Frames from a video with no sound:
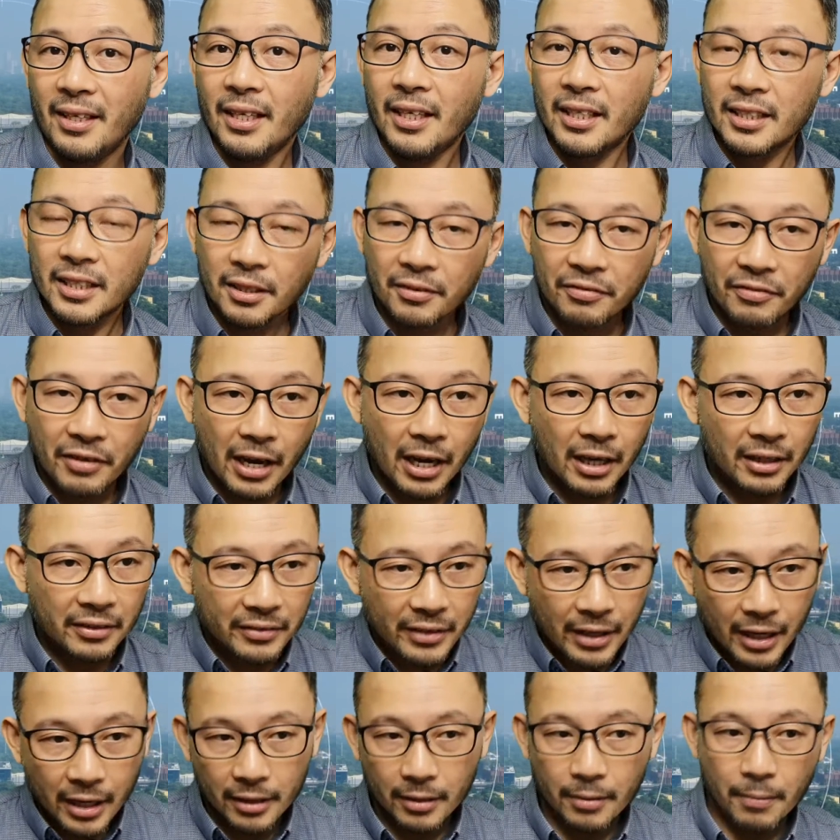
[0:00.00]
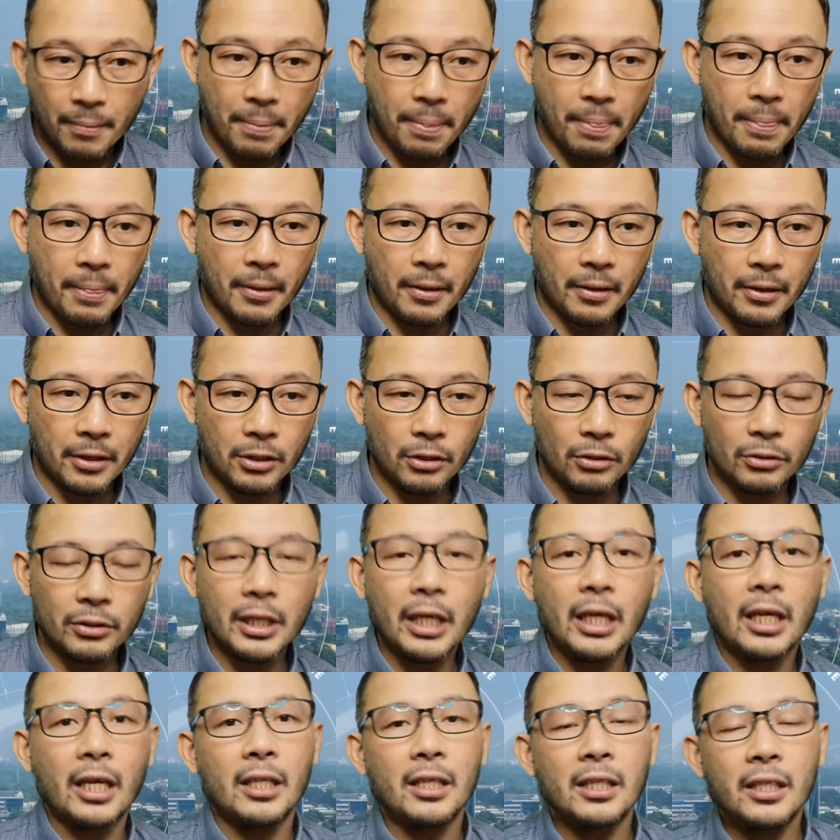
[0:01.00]
The fact that, they
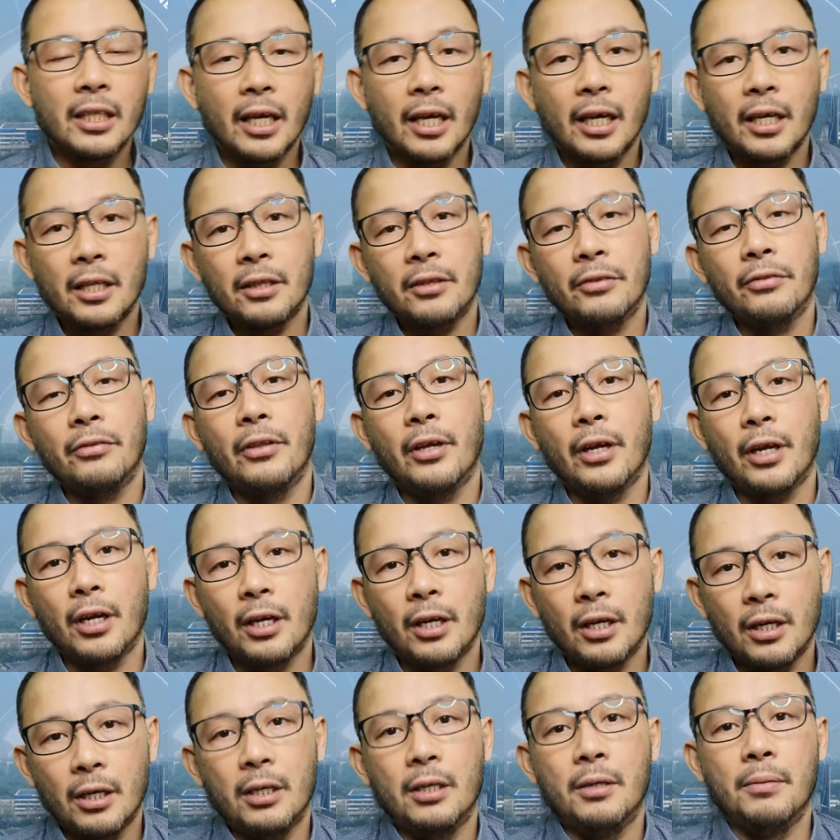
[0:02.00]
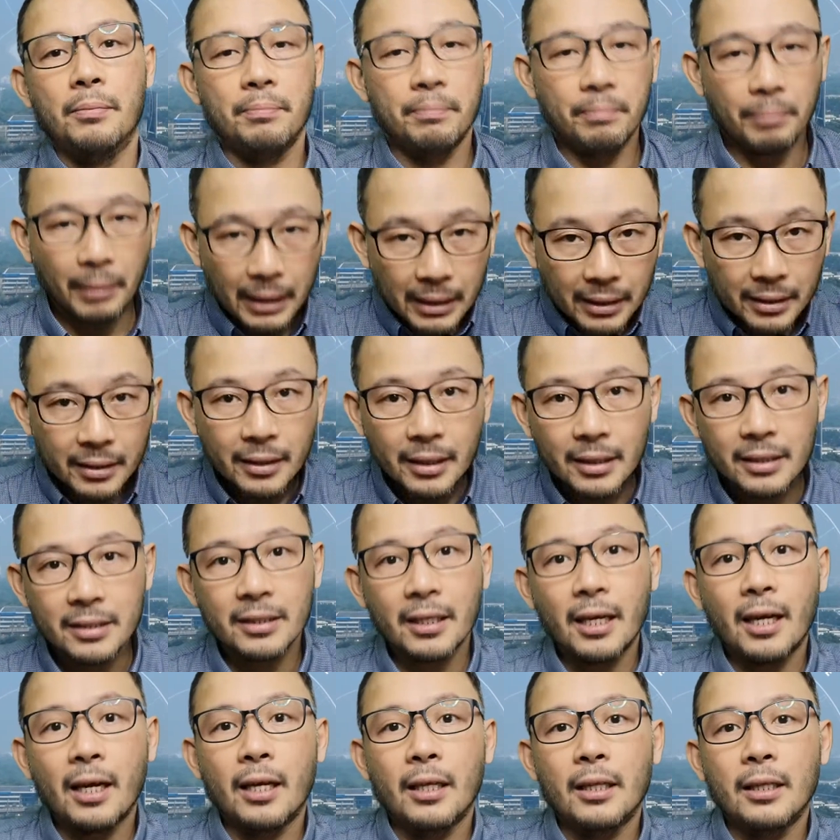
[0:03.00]
can get their
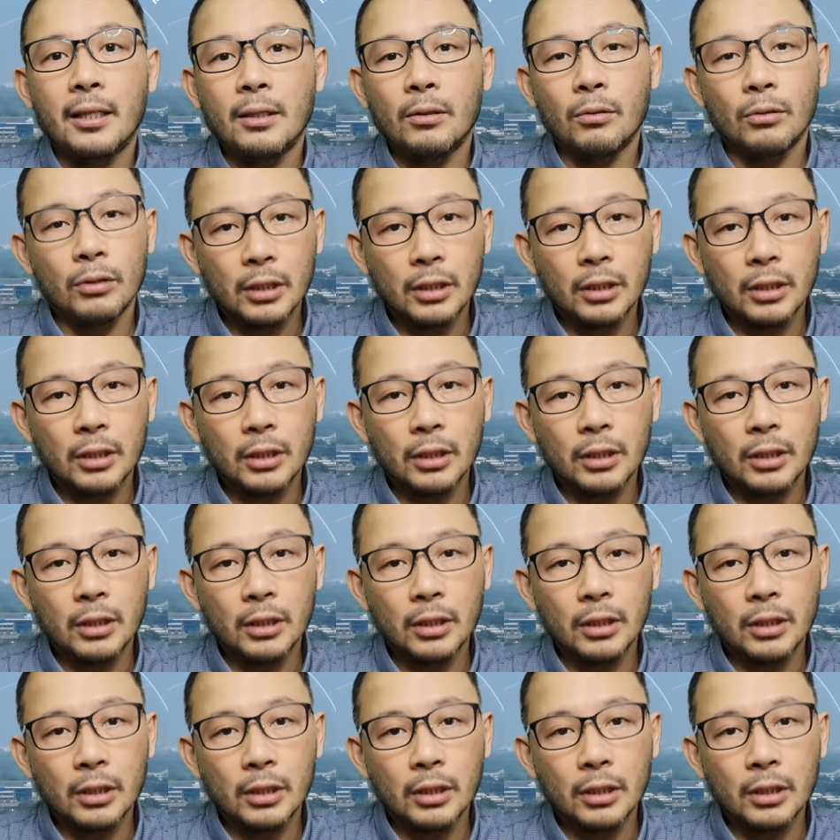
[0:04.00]
pandesal